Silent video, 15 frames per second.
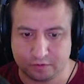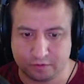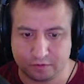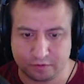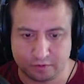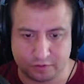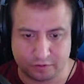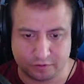
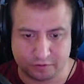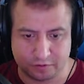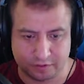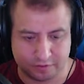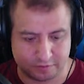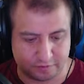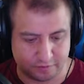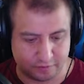to
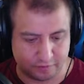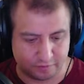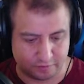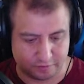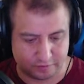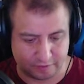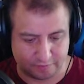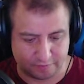60 or
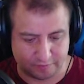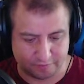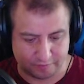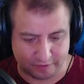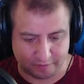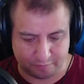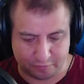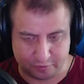
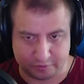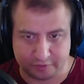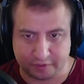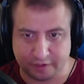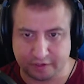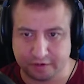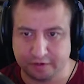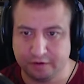
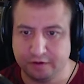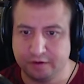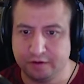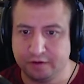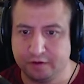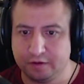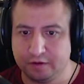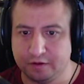75%.
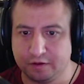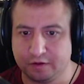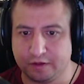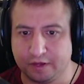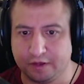Okay.